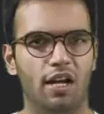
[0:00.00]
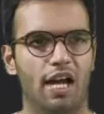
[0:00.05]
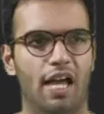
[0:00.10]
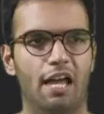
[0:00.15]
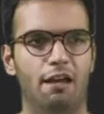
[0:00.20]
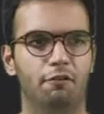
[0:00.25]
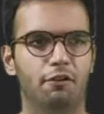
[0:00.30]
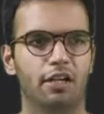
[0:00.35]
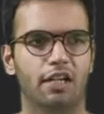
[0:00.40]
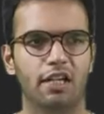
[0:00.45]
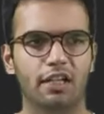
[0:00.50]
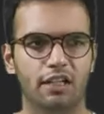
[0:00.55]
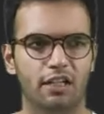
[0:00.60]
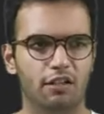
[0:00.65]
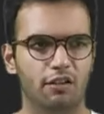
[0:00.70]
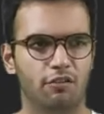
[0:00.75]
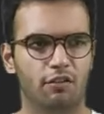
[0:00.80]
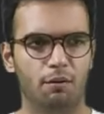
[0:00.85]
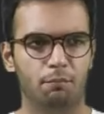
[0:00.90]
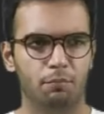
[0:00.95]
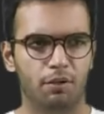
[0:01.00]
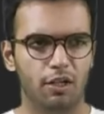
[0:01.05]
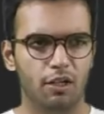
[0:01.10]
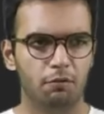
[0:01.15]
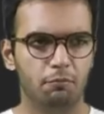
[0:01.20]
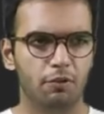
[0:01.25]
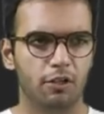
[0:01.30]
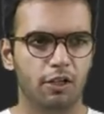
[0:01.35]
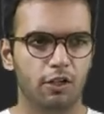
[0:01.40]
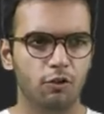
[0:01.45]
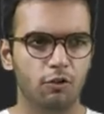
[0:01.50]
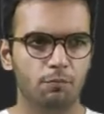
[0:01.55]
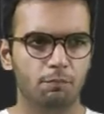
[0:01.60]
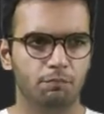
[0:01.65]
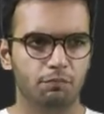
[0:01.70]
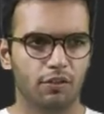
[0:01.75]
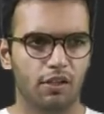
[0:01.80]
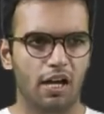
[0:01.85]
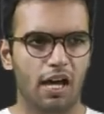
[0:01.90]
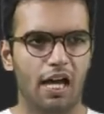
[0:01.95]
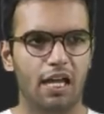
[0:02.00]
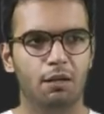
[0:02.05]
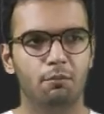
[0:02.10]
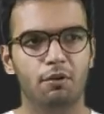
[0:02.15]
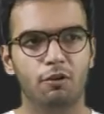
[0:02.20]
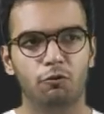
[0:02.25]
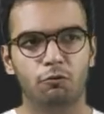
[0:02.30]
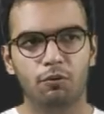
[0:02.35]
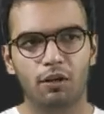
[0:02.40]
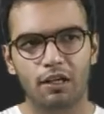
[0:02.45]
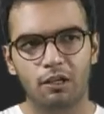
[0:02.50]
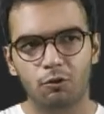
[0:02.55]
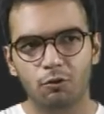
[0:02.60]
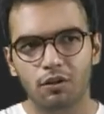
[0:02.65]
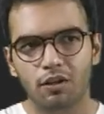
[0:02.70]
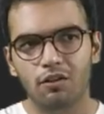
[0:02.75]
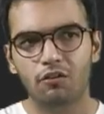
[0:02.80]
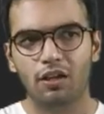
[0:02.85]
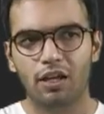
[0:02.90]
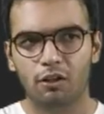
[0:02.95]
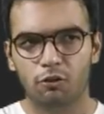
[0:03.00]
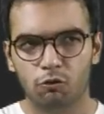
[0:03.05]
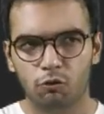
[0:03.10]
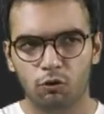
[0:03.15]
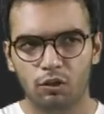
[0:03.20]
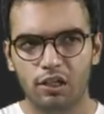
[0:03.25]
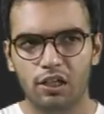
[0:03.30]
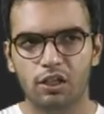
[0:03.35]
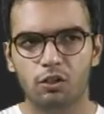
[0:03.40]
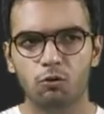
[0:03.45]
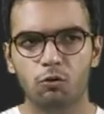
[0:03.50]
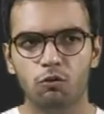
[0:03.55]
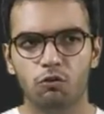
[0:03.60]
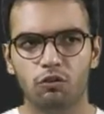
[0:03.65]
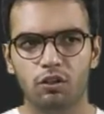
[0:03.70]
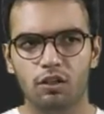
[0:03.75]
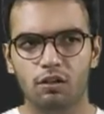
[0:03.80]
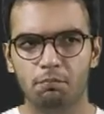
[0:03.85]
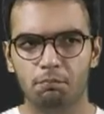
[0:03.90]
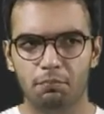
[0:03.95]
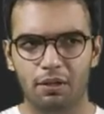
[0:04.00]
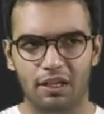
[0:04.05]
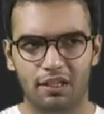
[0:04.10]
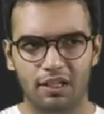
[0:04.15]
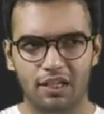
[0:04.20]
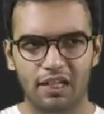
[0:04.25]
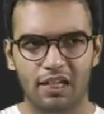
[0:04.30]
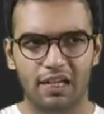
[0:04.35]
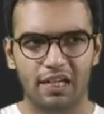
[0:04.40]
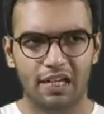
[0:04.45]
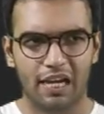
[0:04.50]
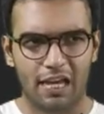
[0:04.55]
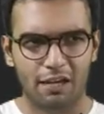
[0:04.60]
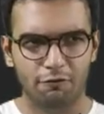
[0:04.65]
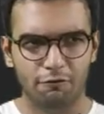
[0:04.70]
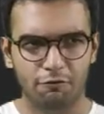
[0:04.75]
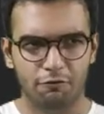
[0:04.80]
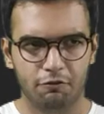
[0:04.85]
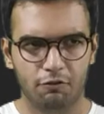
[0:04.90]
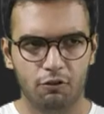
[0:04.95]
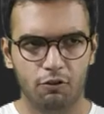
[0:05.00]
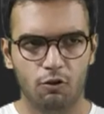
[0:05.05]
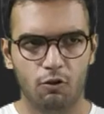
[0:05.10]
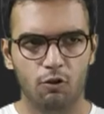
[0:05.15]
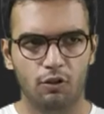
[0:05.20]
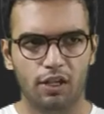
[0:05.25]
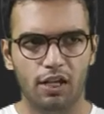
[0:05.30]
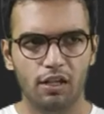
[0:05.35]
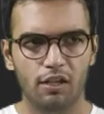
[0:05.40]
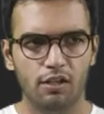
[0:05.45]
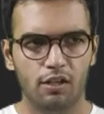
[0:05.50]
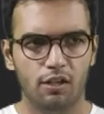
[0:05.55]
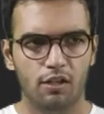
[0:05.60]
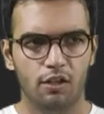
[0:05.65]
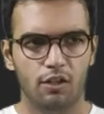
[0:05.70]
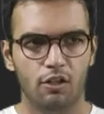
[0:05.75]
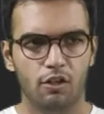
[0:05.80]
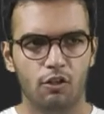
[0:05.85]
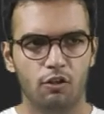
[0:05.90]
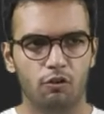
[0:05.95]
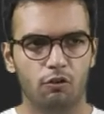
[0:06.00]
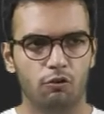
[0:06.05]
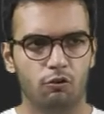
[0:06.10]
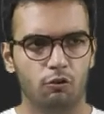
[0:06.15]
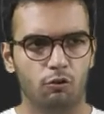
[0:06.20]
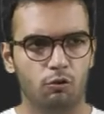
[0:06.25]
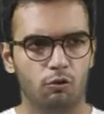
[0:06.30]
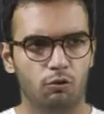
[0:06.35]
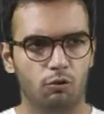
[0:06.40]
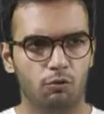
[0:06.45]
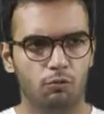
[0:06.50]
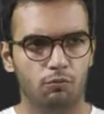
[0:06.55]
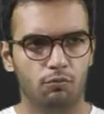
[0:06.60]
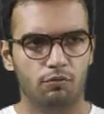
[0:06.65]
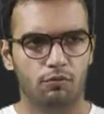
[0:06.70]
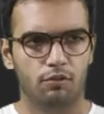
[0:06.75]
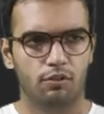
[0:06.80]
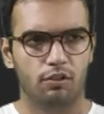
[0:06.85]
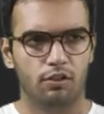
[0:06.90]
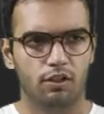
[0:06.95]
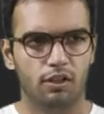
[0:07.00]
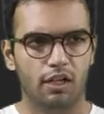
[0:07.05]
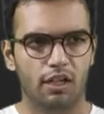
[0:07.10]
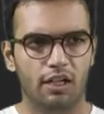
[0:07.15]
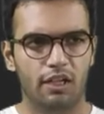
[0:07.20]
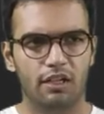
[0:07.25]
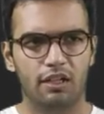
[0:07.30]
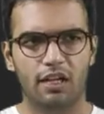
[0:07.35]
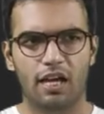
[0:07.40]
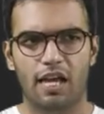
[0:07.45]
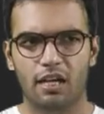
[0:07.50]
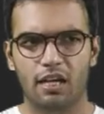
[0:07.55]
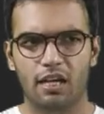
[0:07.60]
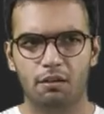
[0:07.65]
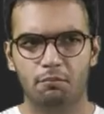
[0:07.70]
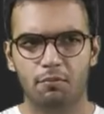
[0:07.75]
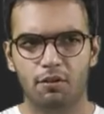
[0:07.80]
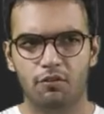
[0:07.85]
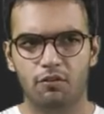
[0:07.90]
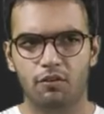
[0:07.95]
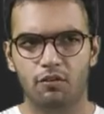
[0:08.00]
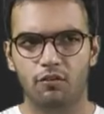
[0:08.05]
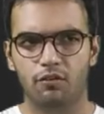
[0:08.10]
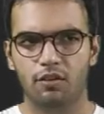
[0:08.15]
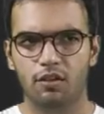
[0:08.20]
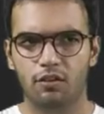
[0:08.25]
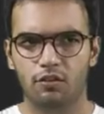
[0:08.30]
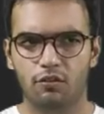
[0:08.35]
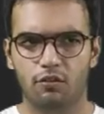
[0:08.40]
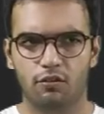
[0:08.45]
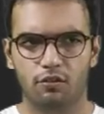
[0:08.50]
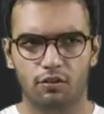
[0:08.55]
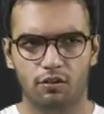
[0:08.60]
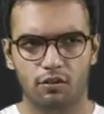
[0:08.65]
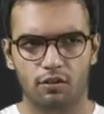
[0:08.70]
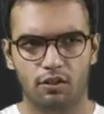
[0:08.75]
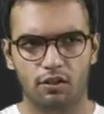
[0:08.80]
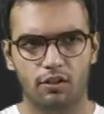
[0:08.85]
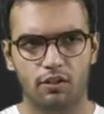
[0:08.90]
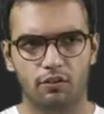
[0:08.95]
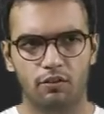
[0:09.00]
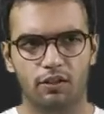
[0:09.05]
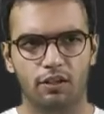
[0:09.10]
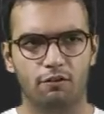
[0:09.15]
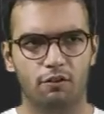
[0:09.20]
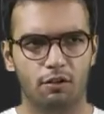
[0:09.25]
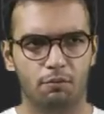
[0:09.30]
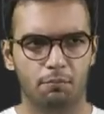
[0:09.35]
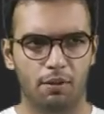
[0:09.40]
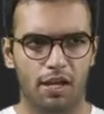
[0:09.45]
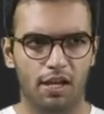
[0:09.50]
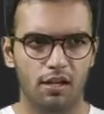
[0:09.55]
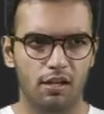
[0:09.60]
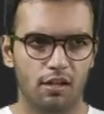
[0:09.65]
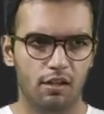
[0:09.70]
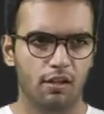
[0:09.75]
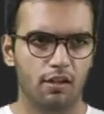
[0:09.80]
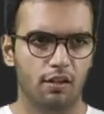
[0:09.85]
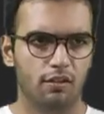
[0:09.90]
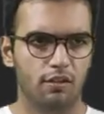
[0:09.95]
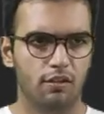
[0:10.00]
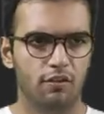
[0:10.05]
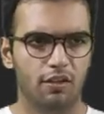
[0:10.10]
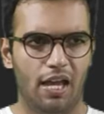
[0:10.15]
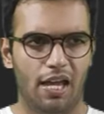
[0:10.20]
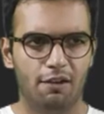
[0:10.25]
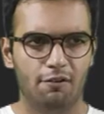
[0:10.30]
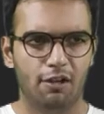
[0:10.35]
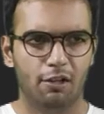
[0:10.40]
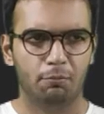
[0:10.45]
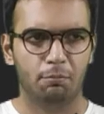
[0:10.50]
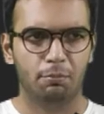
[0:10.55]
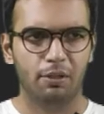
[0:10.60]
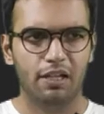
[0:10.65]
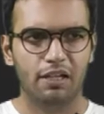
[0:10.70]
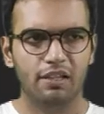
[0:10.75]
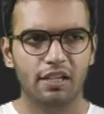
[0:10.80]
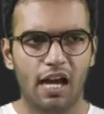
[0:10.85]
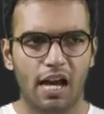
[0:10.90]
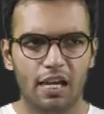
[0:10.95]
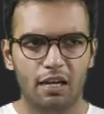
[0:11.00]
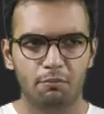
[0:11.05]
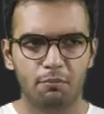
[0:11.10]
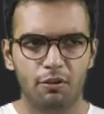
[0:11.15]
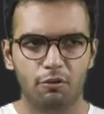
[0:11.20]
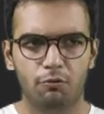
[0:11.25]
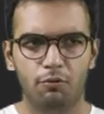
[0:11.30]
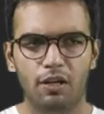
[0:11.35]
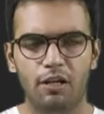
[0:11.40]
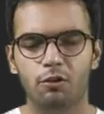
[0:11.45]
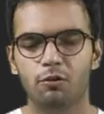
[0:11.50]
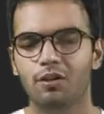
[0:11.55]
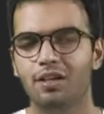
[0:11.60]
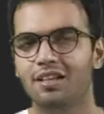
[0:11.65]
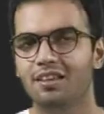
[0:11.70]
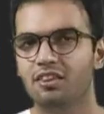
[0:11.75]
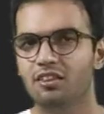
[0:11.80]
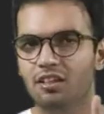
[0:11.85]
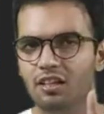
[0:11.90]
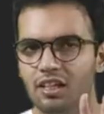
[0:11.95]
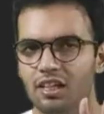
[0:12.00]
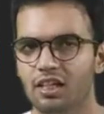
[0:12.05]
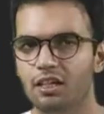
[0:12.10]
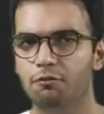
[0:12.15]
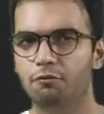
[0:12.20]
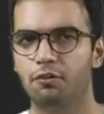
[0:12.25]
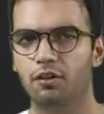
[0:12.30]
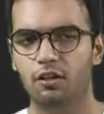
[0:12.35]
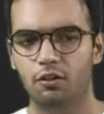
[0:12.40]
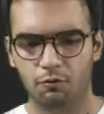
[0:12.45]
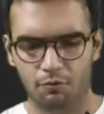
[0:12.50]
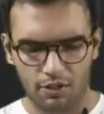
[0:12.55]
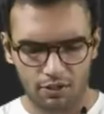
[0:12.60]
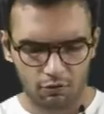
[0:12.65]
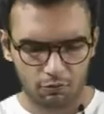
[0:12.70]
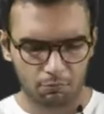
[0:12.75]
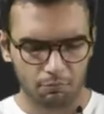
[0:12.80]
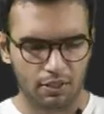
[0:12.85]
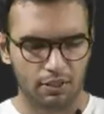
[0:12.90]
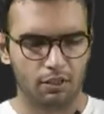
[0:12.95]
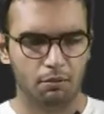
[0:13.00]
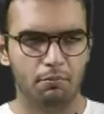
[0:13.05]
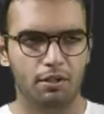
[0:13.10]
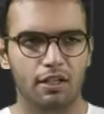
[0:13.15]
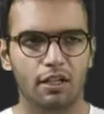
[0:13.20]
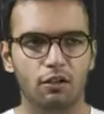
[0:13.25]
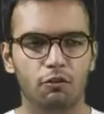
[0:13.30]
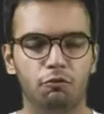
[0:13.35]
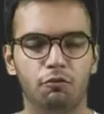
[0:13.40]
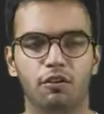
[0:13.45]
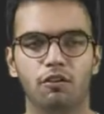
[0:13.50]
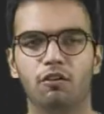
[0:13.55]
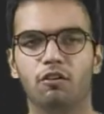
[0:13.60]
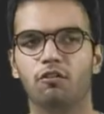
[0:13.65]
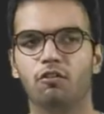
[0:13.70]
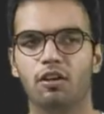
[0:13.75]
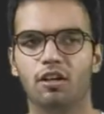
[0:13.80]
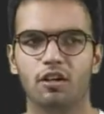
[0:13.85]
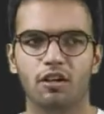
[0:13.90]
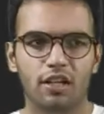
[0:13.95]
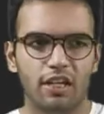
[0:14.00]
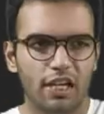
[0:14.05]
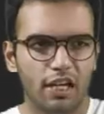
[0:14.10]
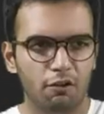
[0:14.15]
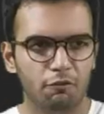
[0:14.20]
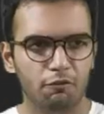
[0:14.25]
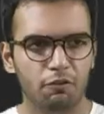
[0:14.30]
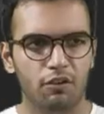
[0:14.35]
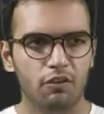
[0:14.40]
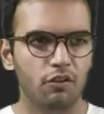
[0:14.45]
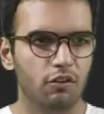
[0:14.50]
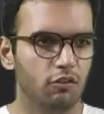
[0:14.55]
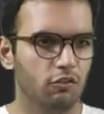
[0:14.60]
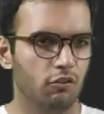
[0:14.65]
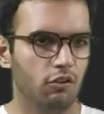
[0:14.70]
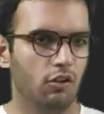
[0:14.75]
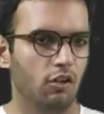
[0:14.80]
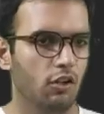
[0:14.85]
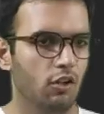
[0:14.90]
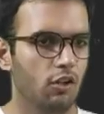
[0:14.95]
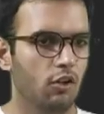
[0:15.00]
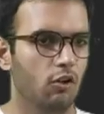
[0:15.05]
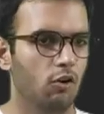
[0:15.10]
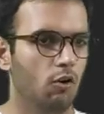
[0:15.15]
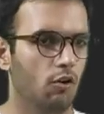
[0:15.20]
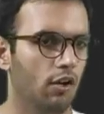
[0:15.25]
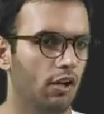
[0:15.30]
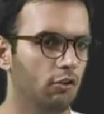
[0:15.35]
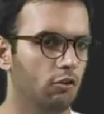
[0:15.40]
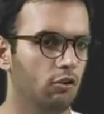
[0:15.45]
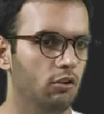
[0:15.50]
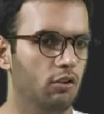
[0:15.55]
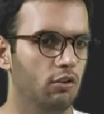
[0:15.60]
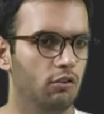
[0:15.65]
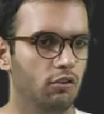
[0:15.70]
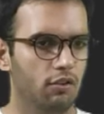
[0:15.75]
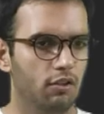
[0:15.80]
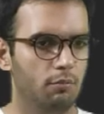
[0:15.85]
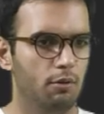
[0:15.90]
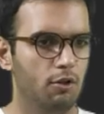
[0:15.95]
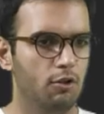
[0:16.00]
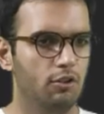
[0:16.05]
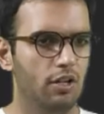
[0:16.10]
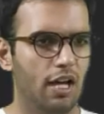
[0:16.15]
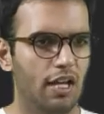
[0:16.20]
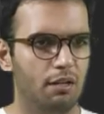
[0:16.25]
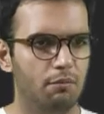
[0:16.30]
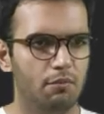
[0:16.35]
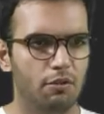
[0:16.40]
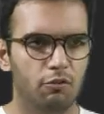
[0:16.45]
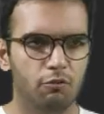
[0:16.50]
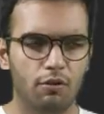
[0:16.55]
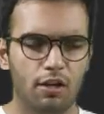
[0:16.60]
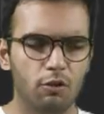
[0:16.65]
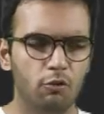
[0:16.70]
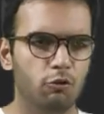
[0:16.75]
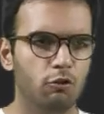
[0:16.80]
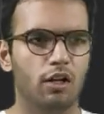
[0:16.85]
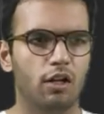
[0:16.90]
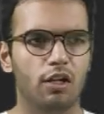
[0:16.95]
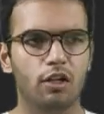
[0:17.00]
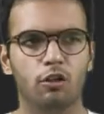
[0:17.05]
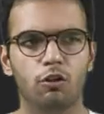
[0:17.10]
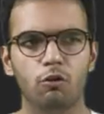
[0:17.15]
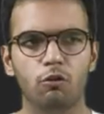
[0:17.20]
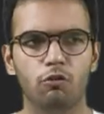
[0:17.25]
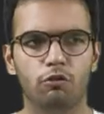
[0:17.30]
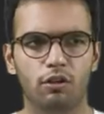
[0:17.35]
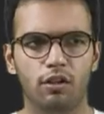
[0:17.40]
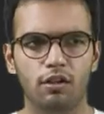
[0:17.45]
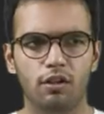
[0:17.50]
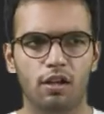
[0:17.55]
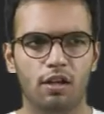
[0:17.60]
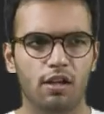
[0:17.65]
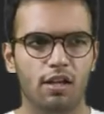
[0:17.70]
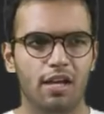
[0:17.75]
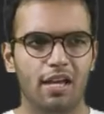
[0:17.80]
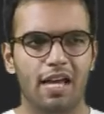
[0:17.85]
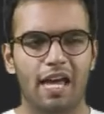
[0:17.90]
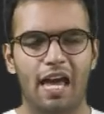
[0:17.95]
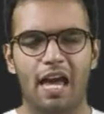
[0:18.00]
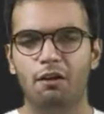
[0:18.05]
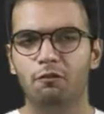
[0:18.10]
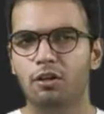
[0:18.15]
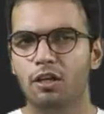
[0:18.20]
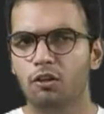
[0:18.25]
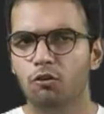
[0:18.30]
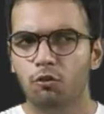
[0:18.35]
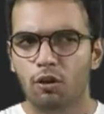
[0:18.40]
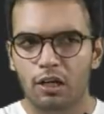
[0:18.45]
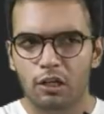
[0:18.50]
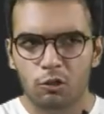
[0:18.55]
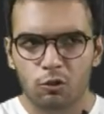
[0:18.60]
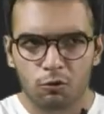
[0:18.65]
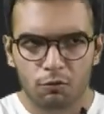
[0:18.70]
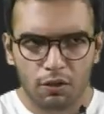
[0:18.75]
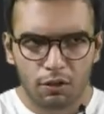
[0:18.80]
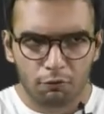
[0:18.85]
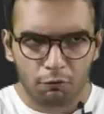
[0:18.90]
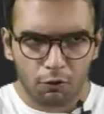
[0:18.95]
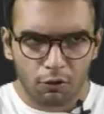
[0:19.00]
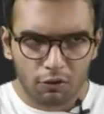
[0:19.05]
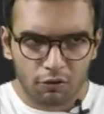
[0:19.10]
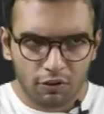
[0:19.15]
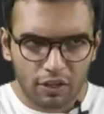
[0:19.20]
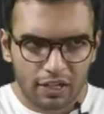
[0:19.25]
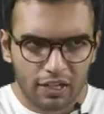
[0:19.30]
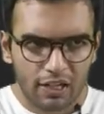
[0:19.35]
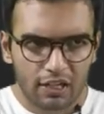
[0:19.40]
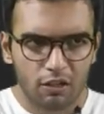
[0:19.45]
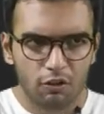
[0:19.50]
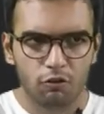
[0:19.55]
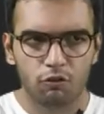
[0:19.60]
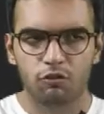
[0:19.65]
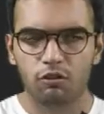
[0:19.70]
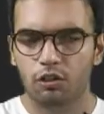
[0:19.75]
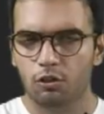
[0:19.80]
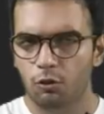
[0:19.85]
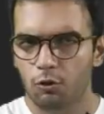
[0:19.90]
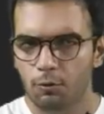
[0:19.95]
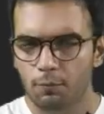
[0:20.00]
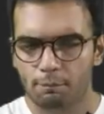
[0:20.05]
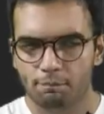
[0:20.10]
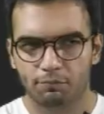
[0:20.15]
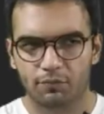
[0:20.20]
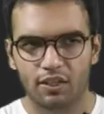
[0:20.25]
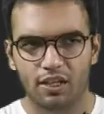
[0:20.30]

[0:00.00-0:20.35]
I have created a separate video. R M S value is actually used in practical life. Okay, so current I R M S is this, it is given by this. I have explained the R M S value in three different ways: mathematics, physics and real physics. Okay, so this is about R M S value. So conclusion, average value over full cycle is zero.